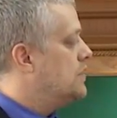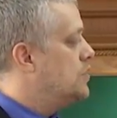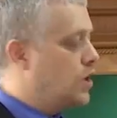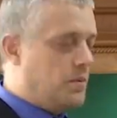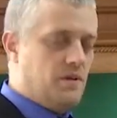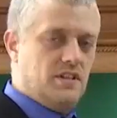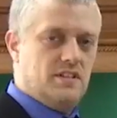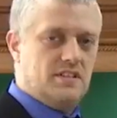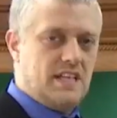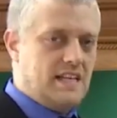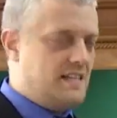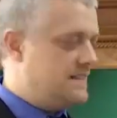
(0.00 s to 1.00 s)
normal
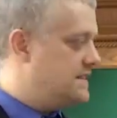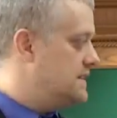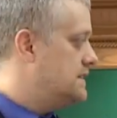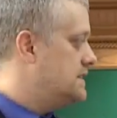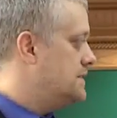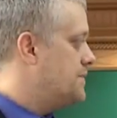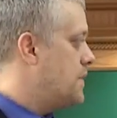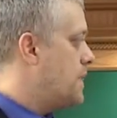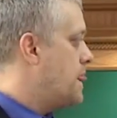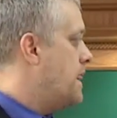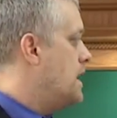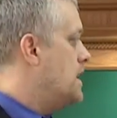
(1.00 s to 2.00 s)
sentences.
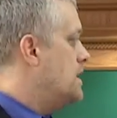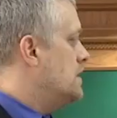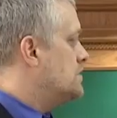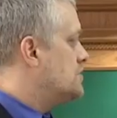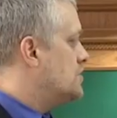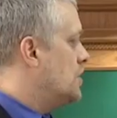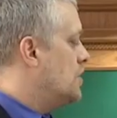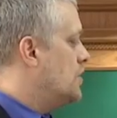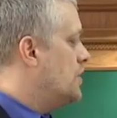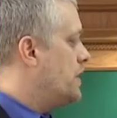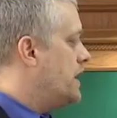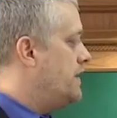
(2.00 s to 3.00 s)
So